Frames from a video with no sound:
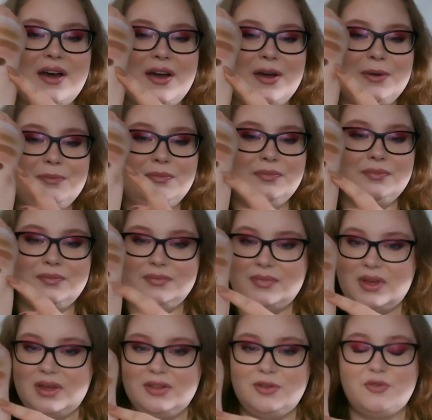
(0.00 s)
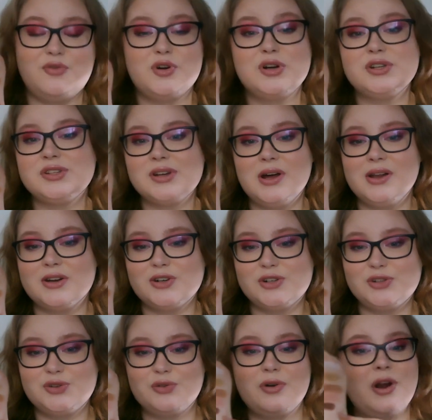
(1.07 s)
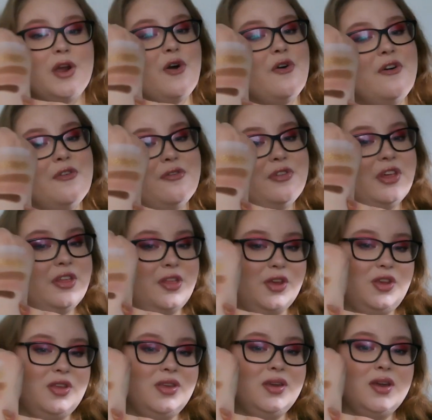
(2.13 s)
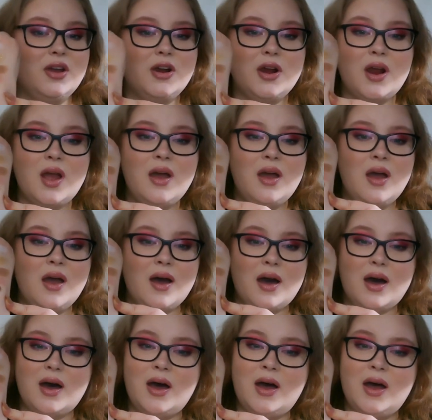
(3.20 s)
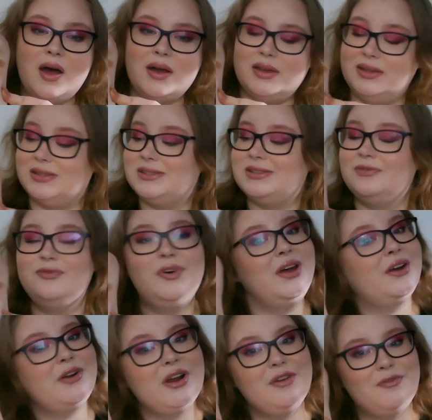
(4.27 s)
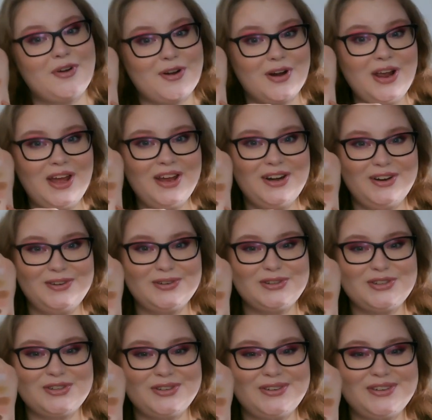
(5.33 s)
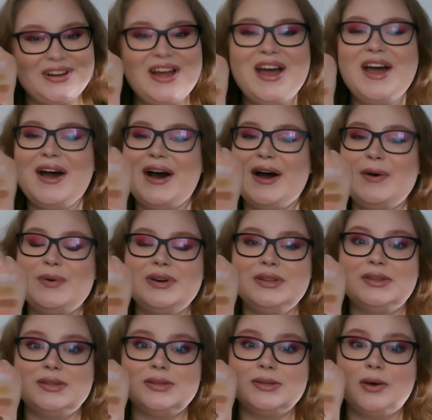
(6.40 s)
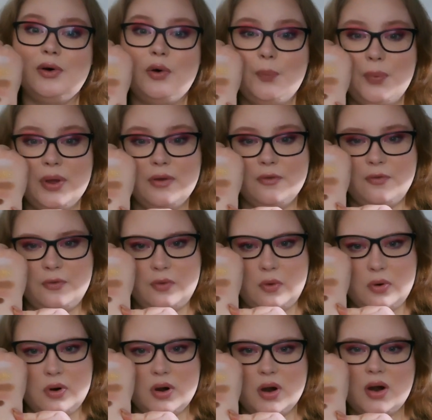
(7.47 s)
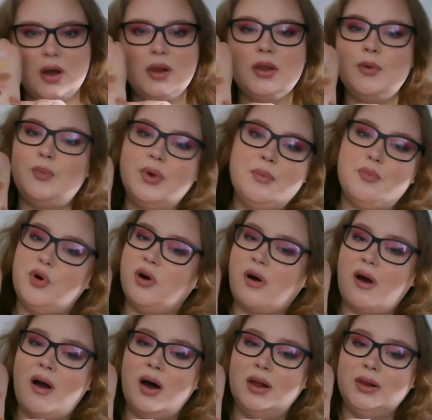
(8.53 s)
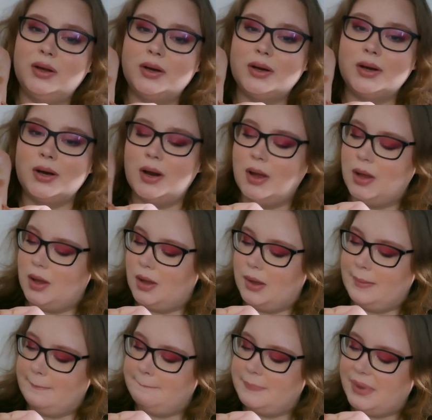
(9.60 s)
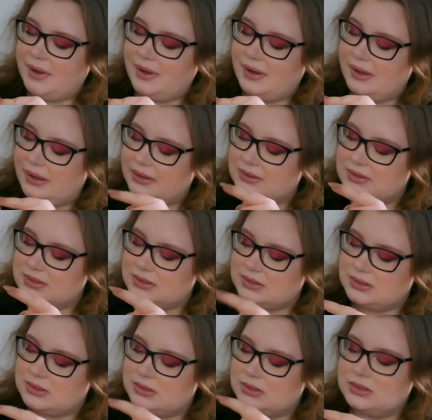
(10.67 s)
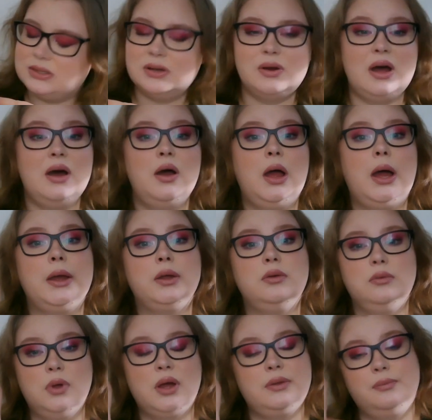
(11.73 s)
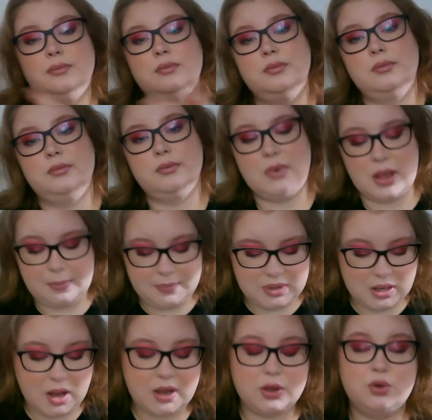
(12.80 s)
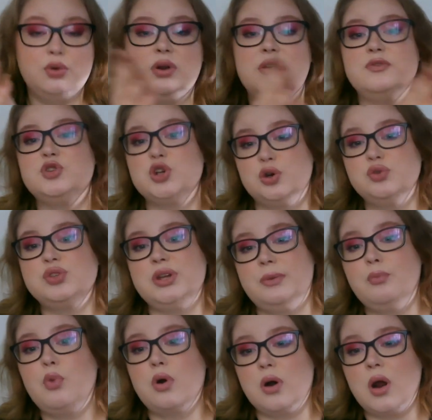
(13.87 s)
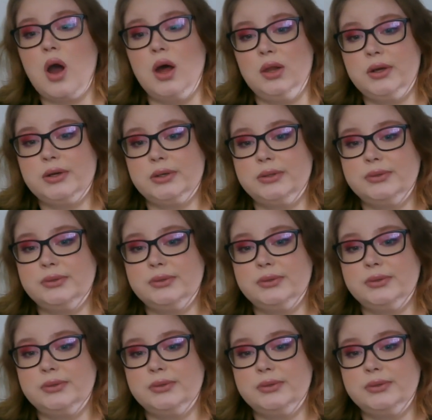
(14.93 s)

And the first color story of the year. It's very, very neutral. I was hoping for a little bit more color, but I, I, I mean, I could have chosen more color.